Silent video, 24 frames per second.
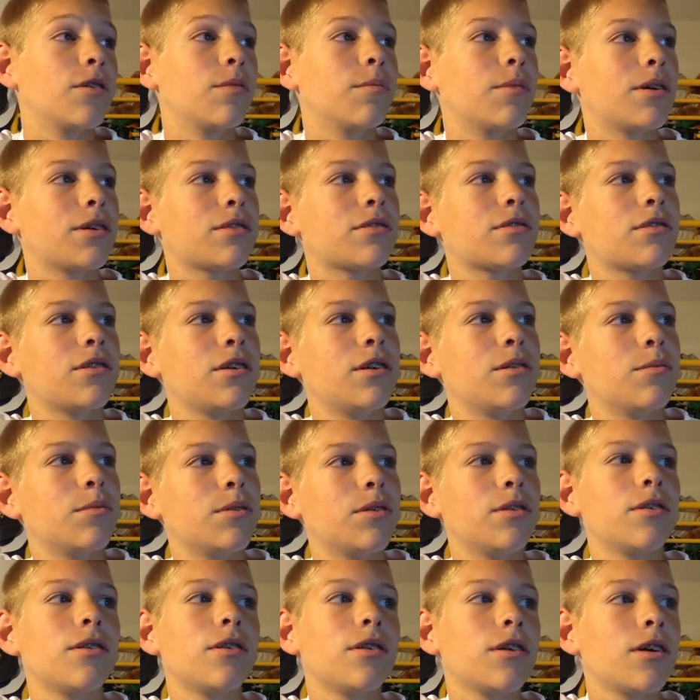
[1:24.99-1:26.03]
the best team
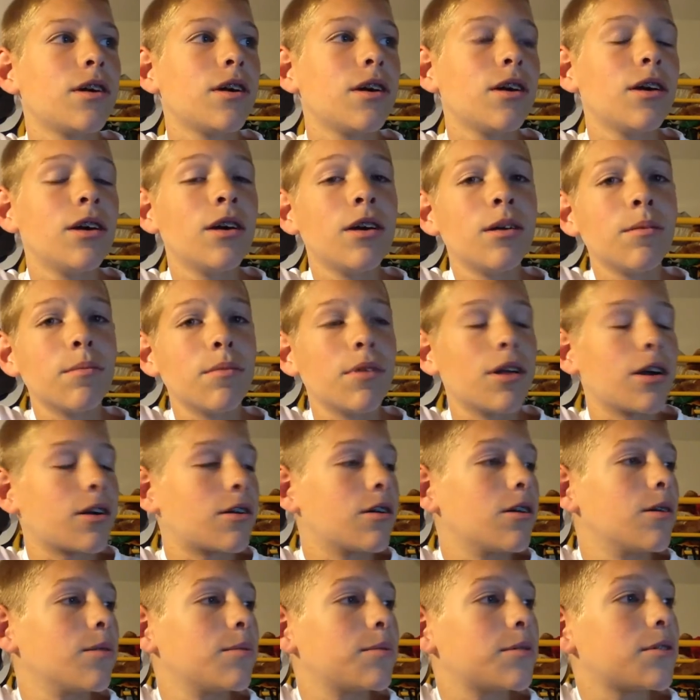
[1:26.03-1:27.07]
in Black
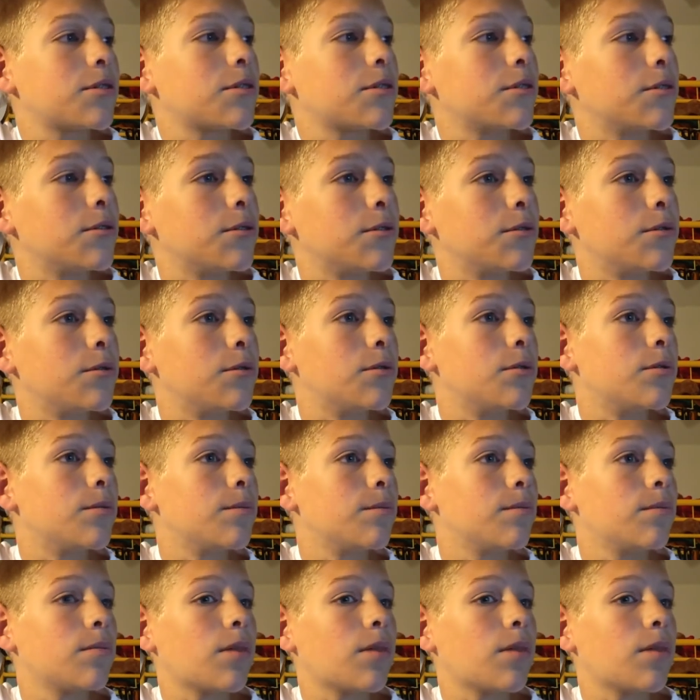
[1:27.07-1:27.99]
Ops 2.